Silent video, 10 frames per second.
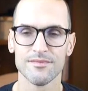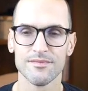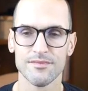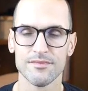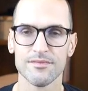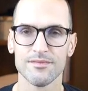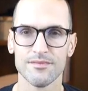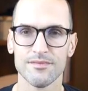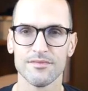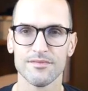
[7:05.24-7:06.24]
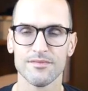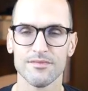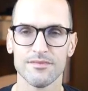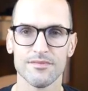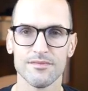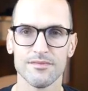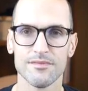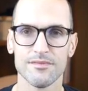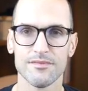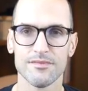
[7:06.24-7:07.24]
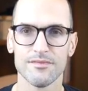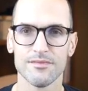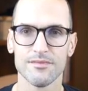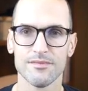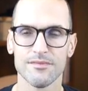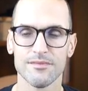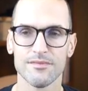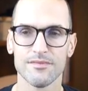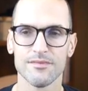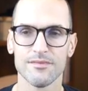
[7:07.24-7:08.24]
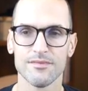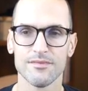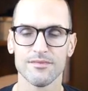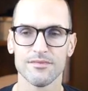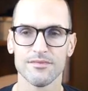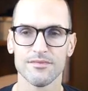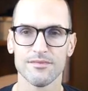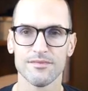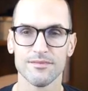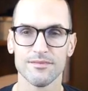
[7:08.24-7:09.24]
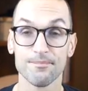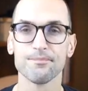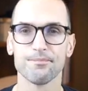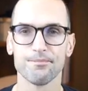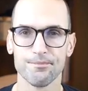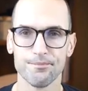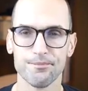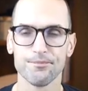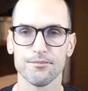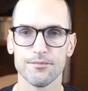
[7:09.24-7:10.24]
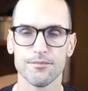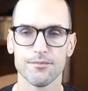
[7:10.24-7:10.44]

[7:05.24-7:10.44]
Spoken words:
(silent)